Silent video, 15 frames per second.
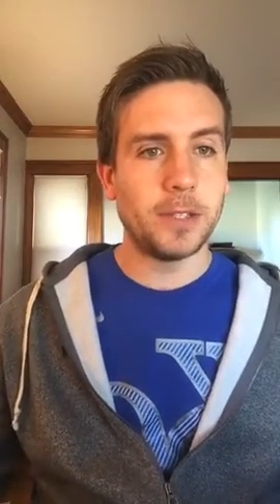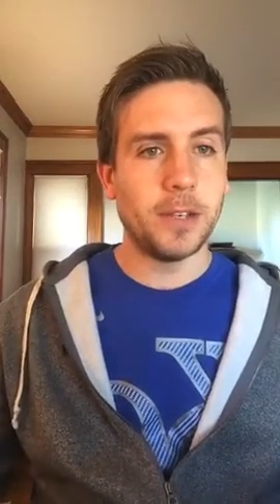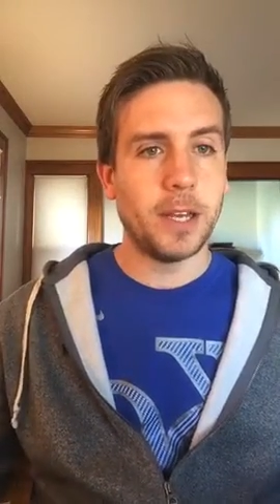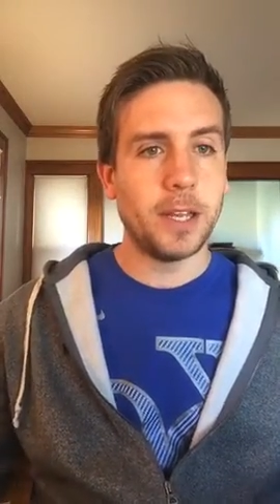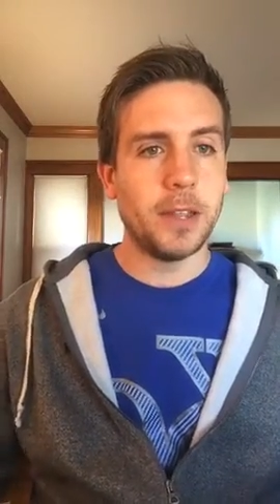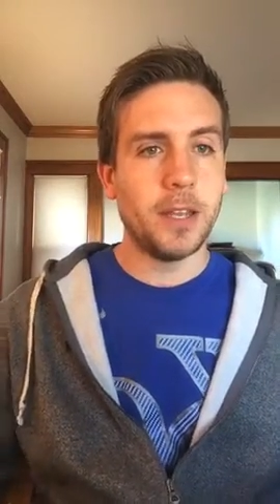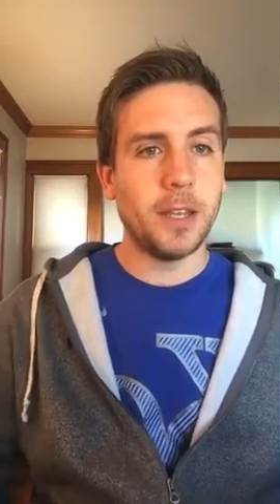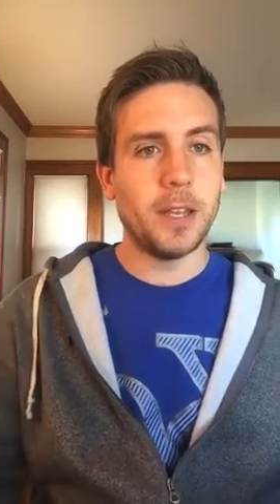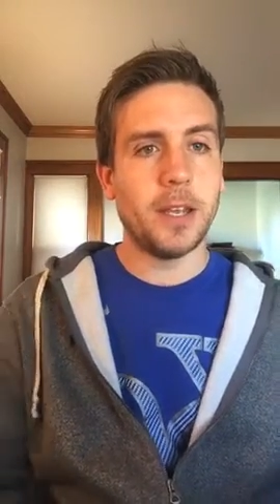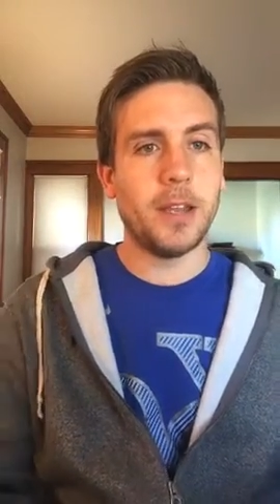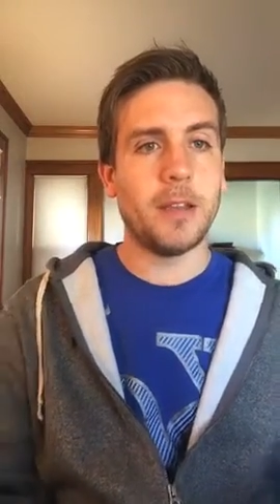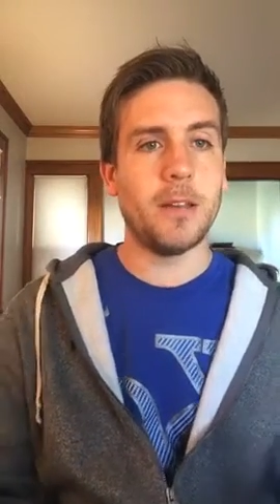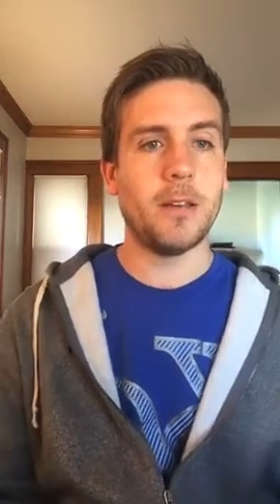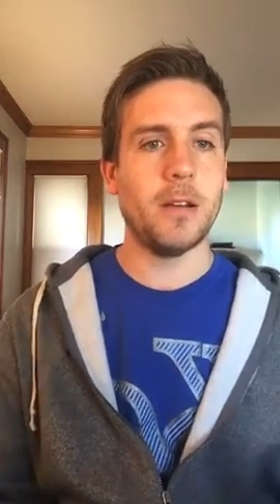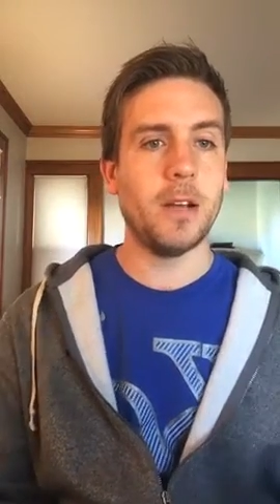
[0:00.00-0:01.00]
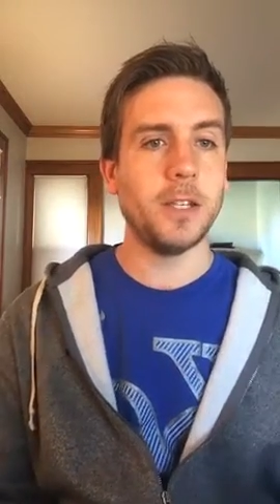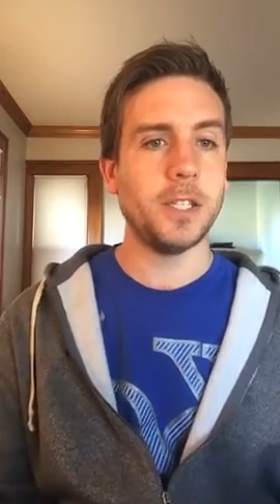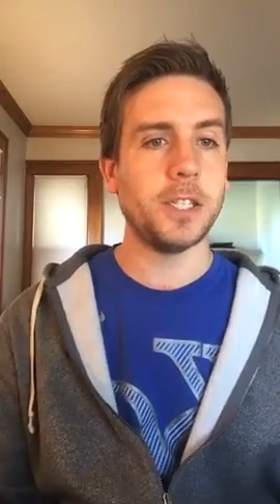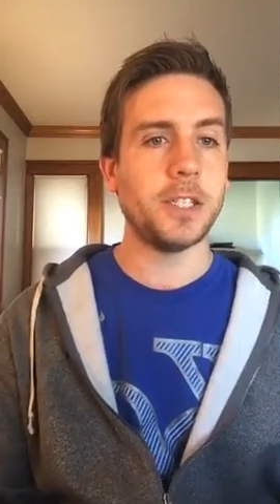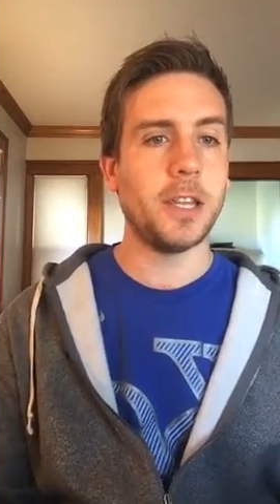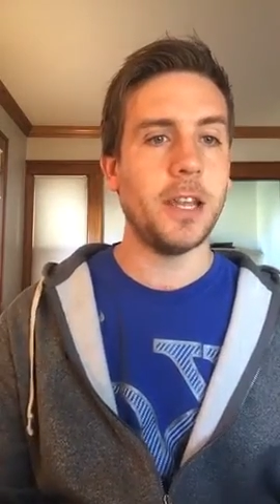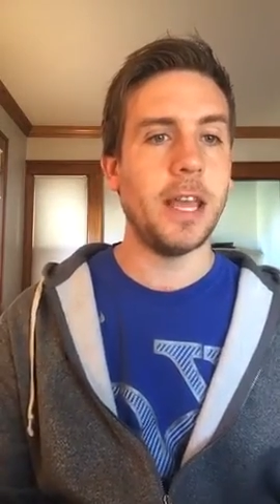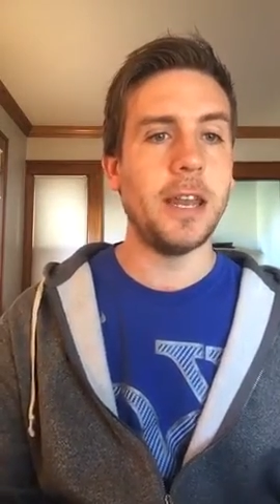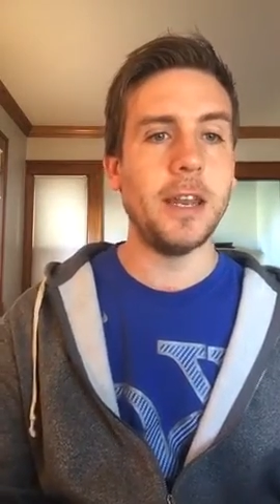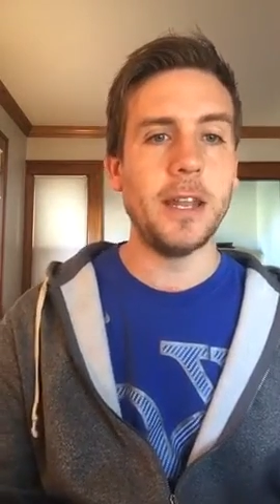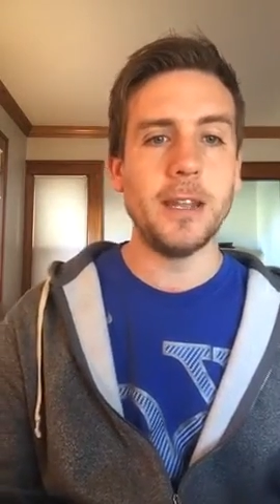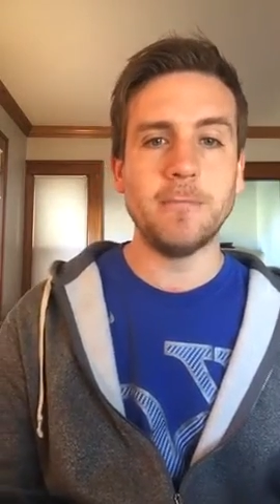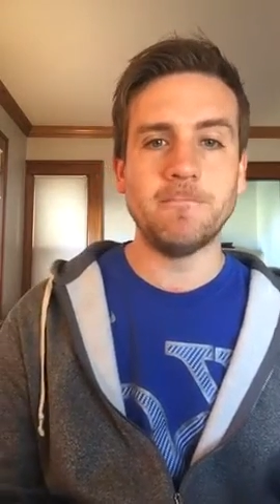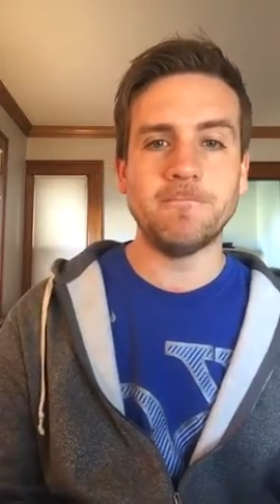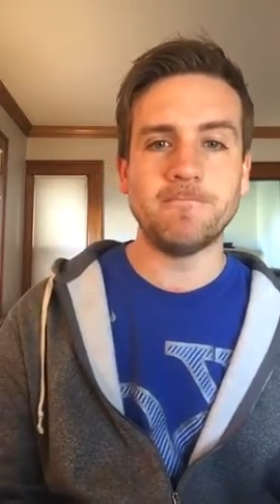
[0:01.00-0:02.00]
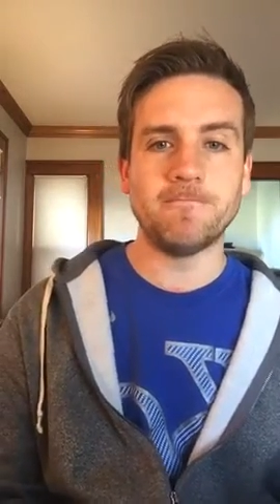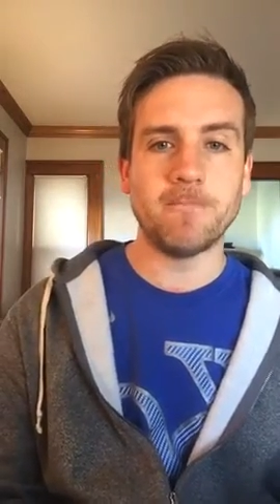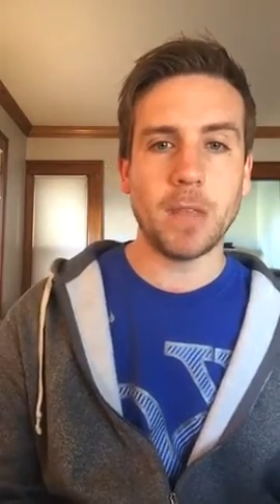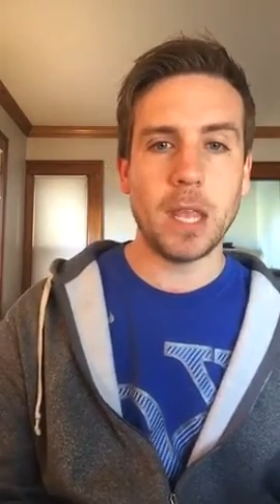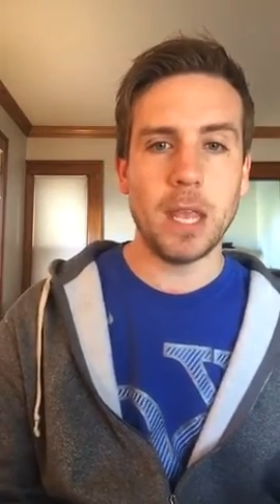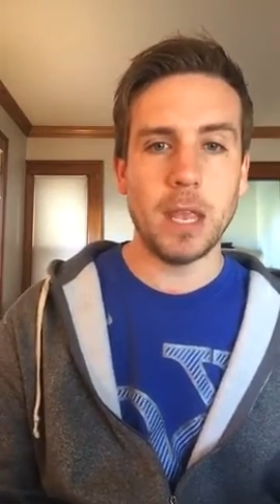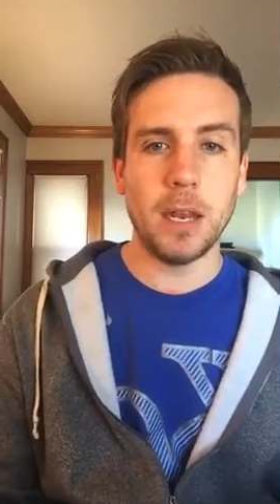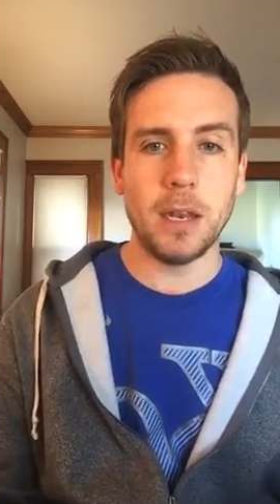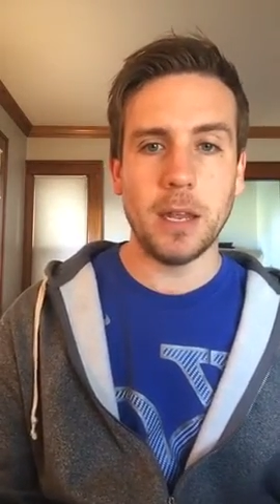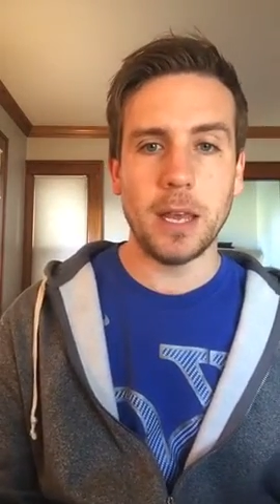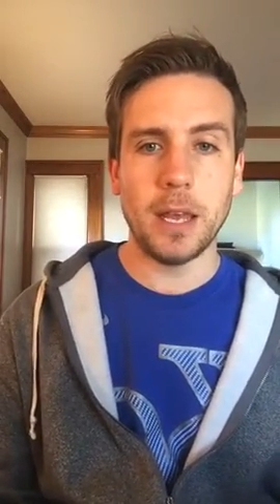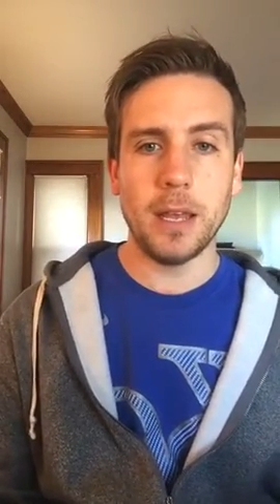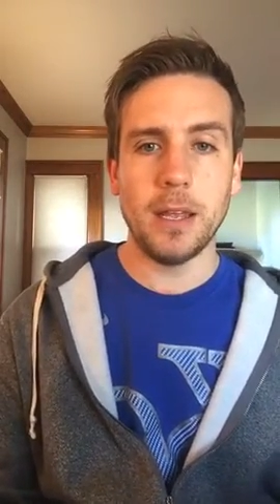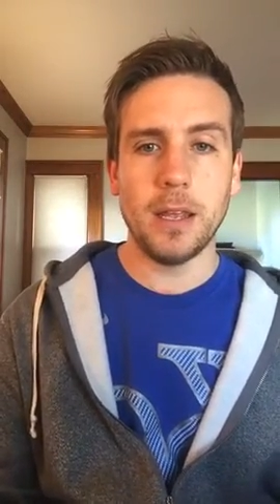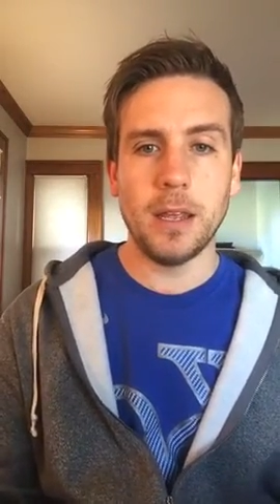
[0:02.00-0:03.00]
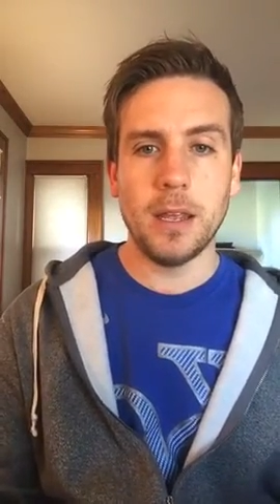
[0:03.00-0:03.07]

So I think I'll just end it and uh,